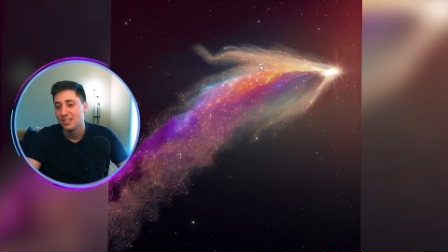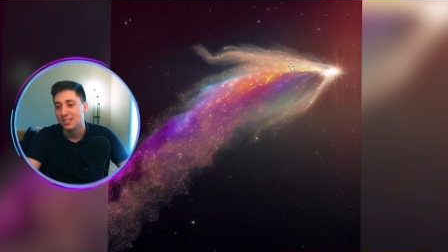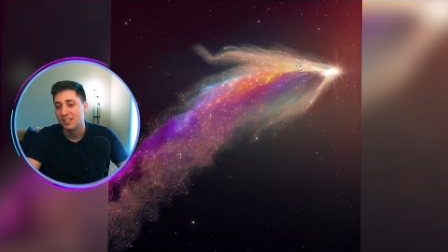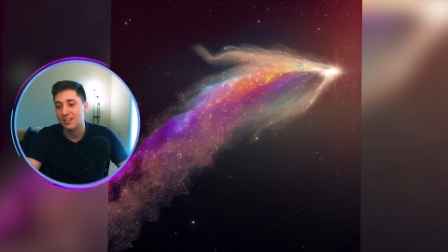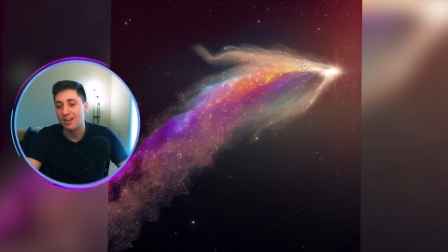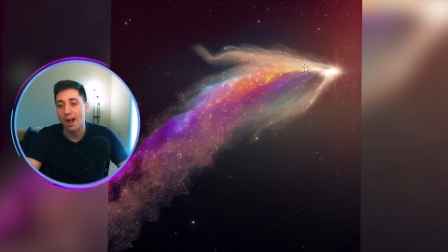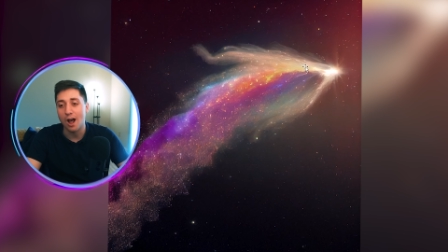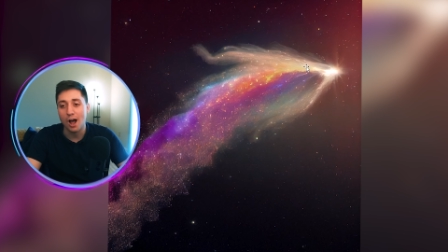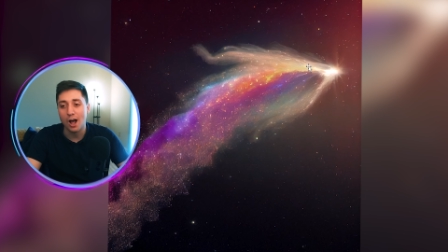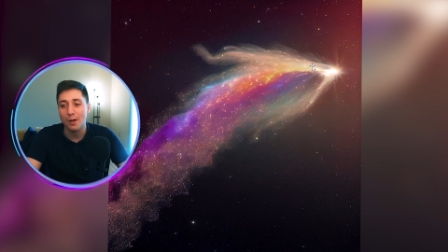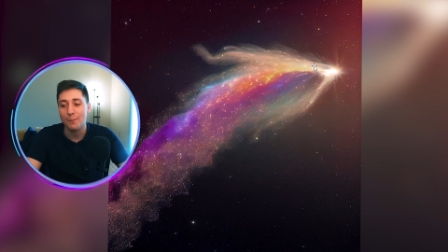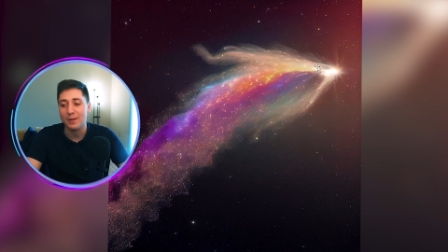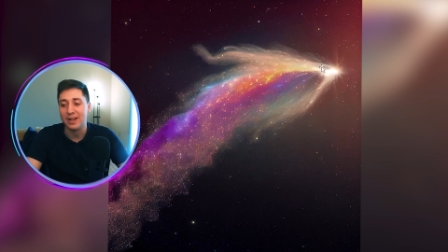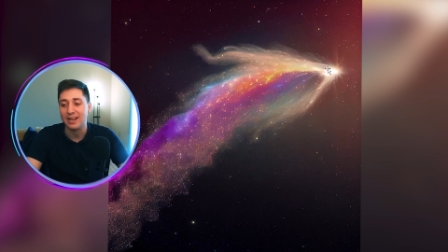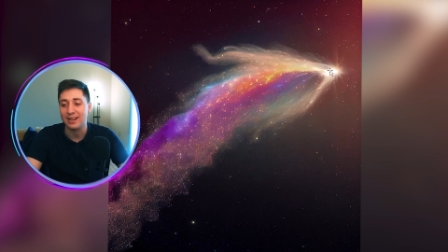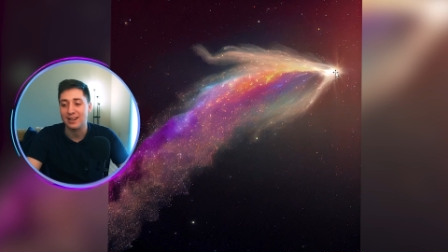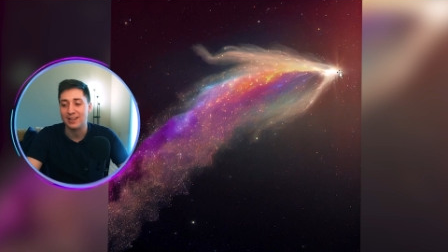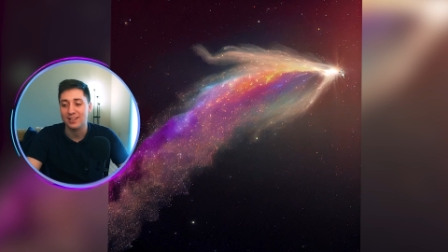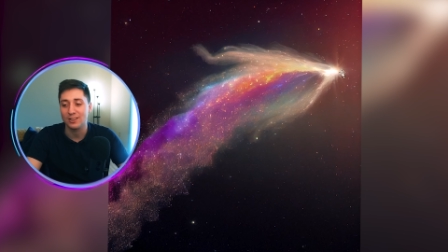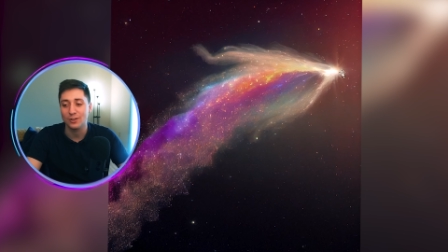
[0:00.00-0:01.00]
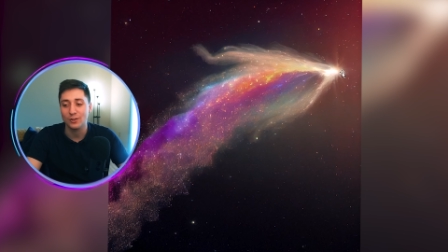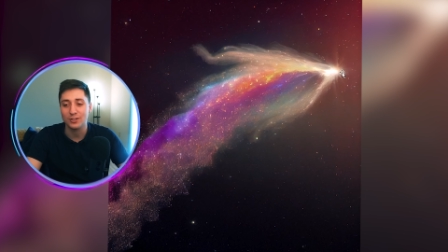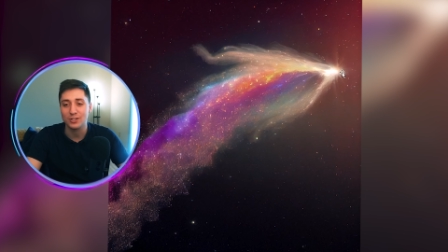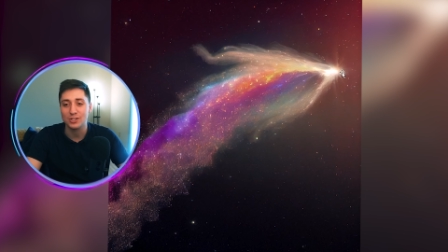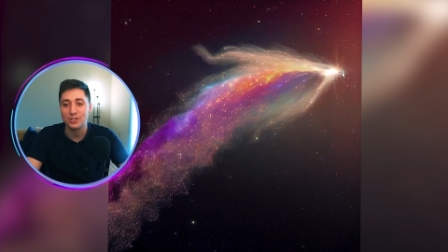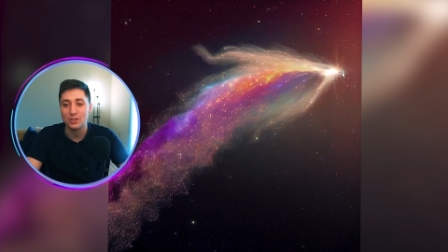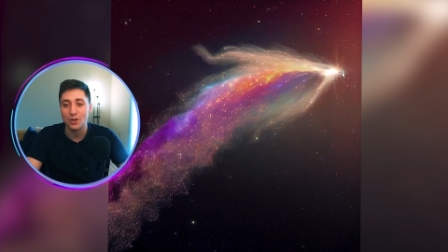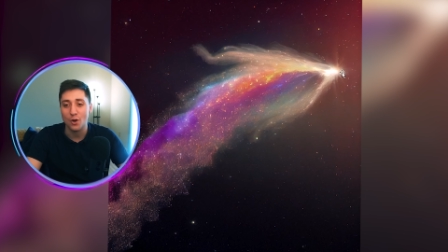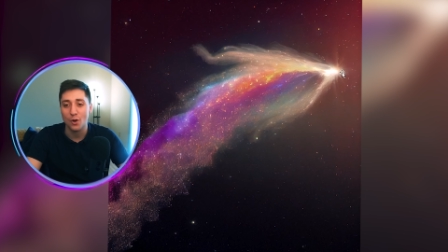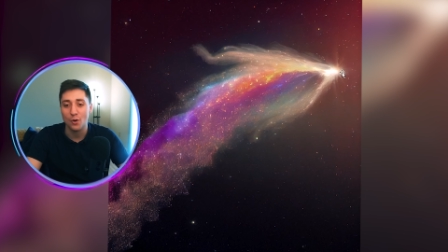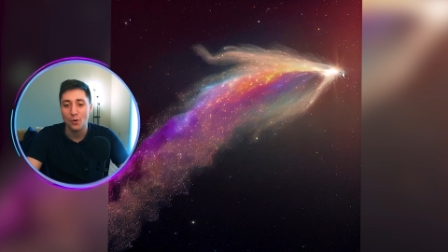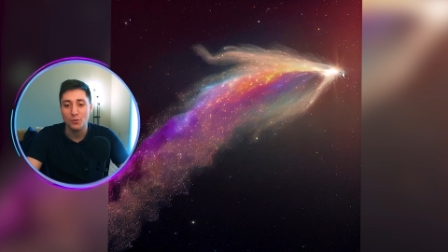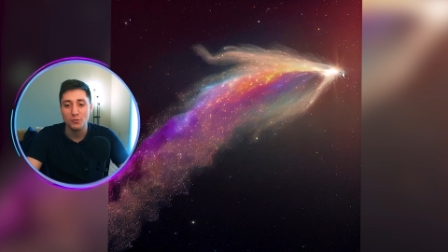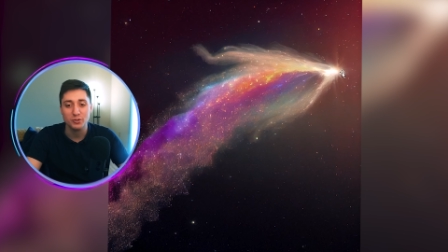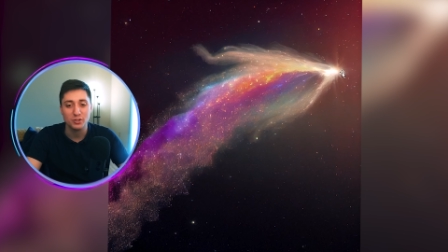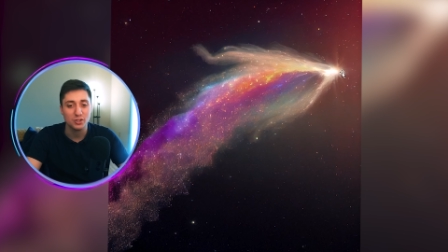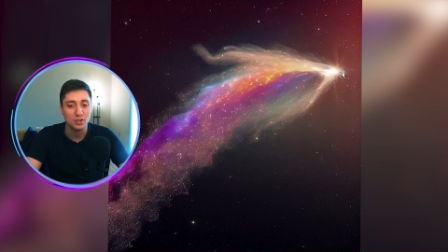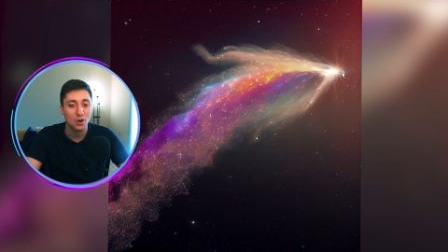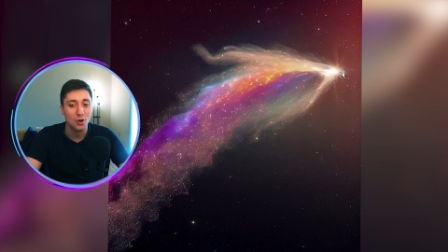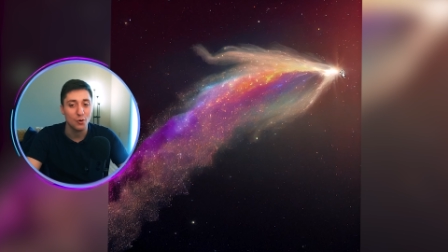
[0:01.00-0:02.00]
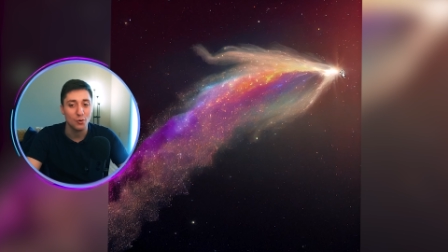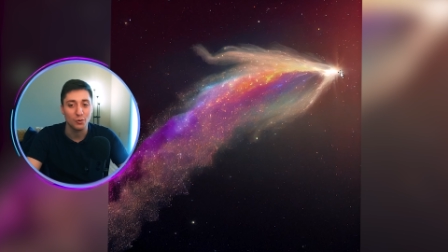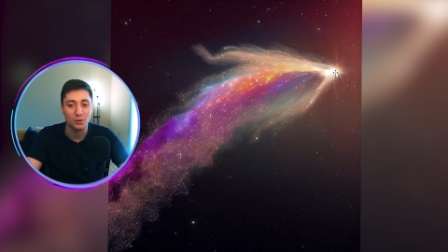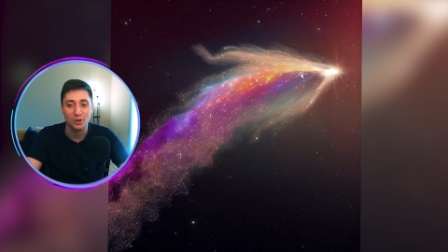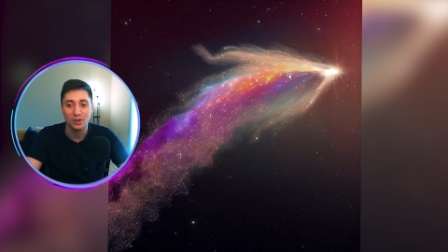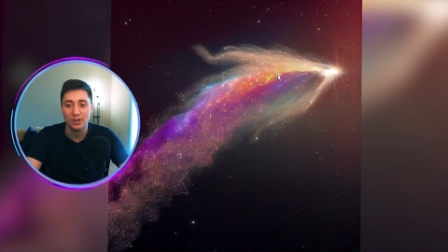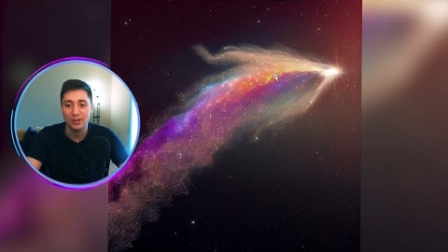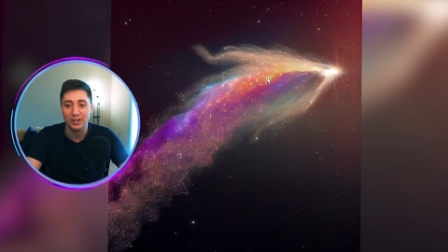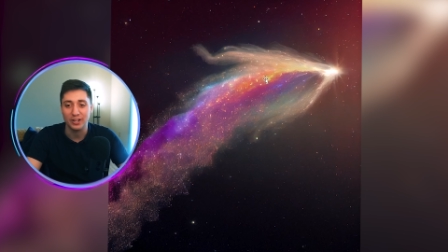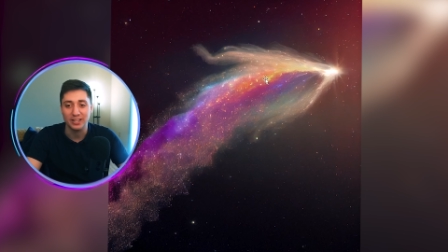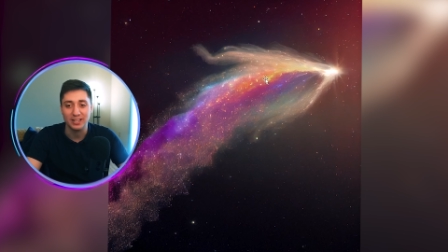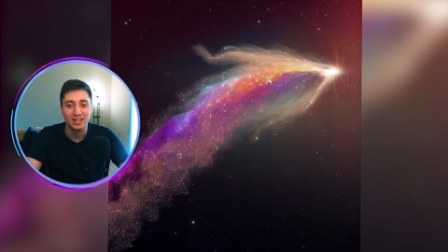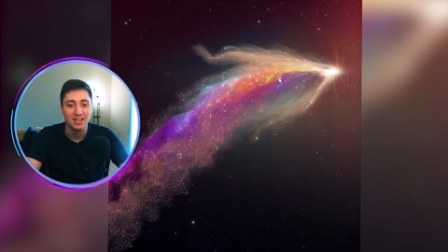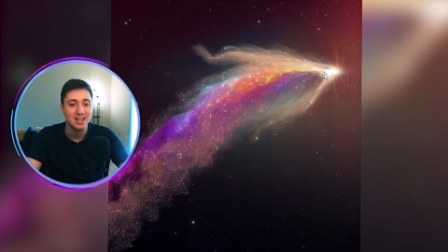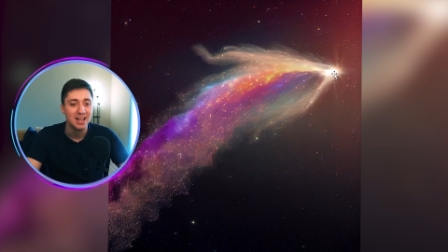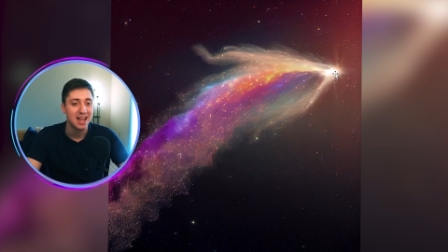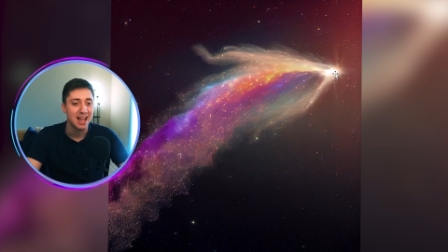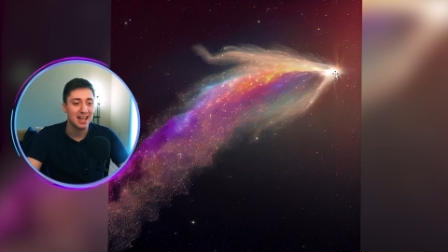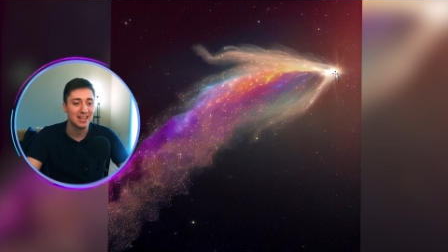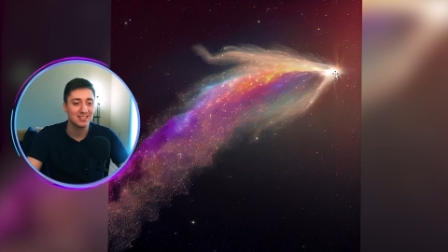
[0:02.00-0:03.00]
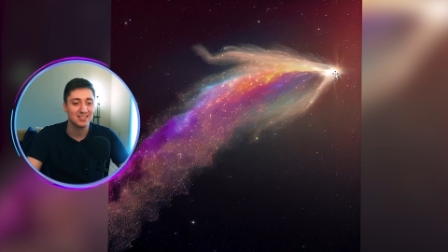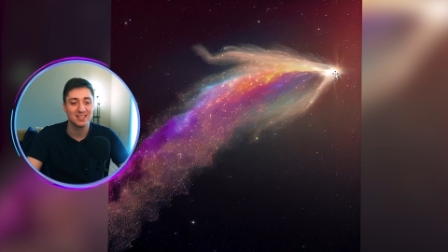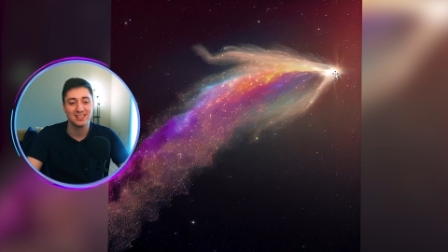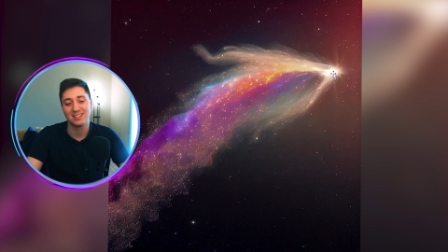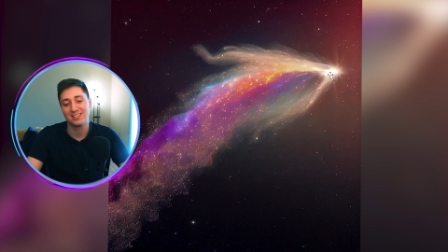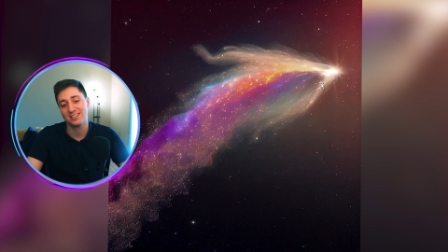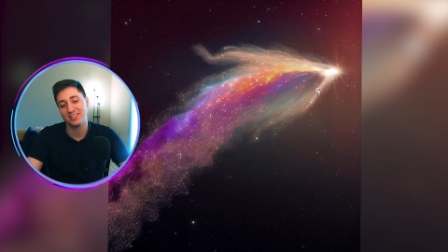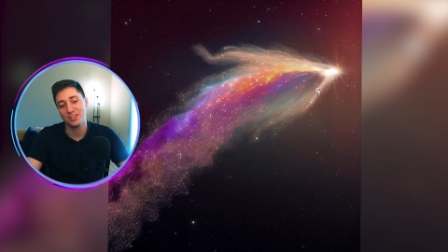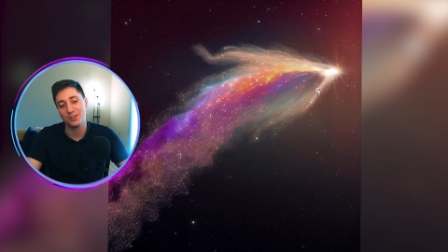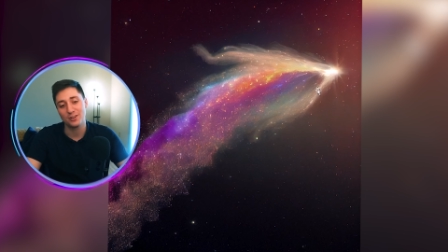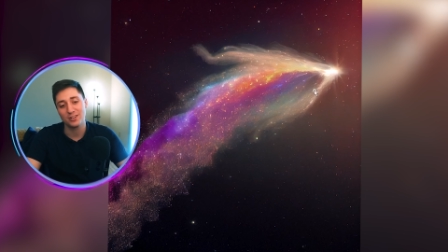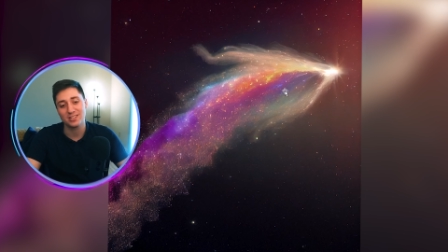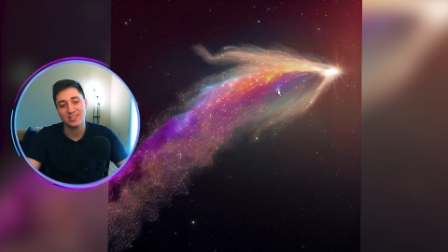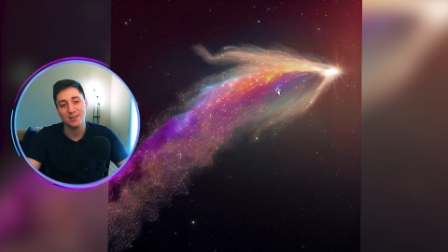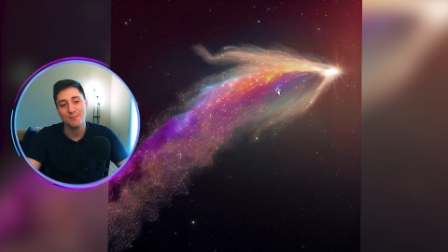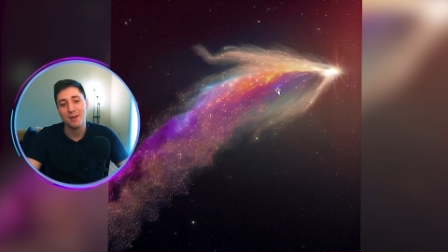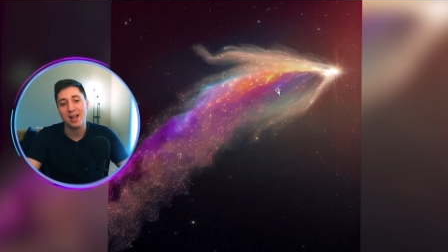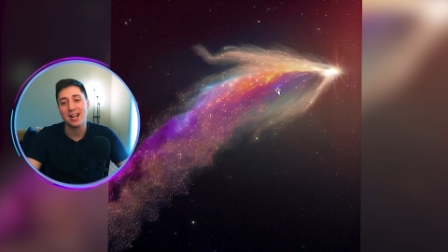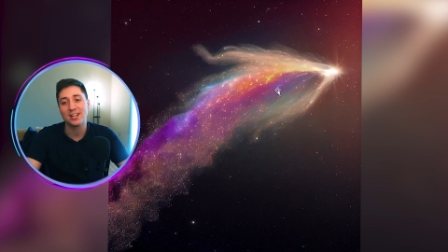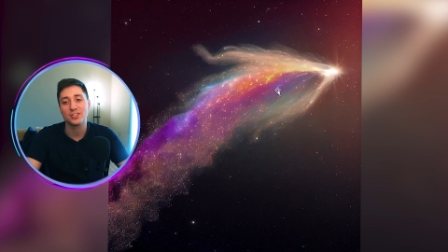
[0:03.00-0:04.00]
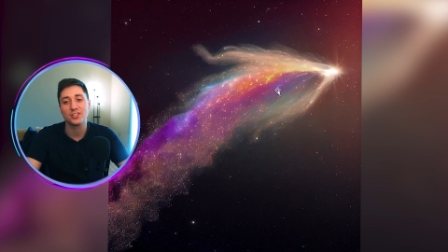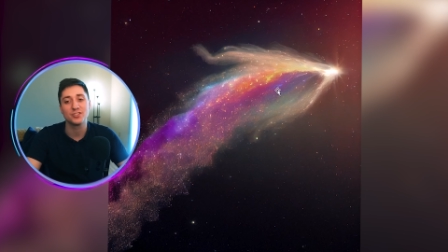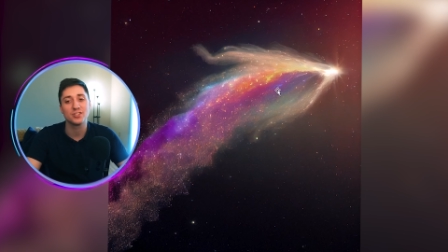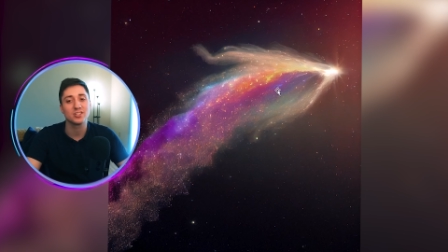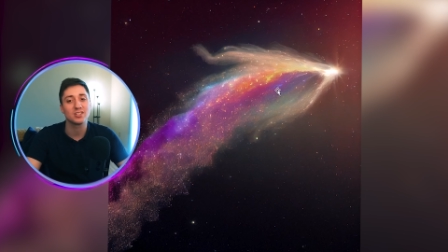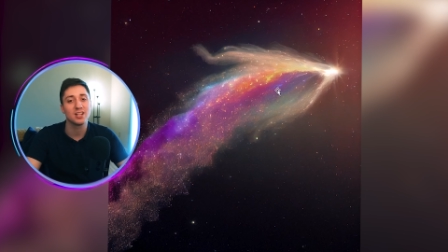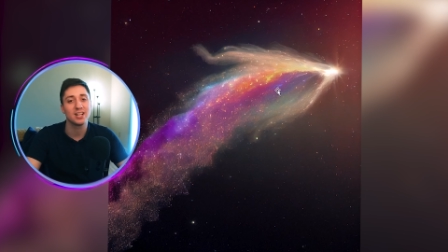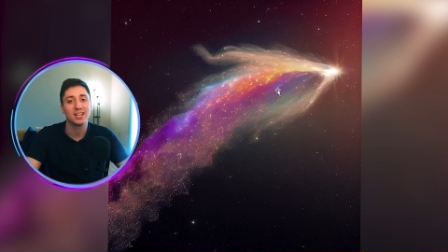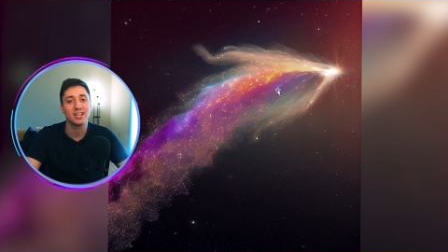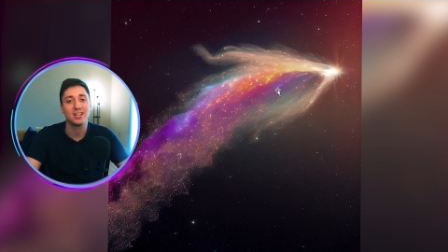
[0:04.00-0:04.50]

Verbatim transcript: comet, and it looks so, so good. As a, and you could imagine just like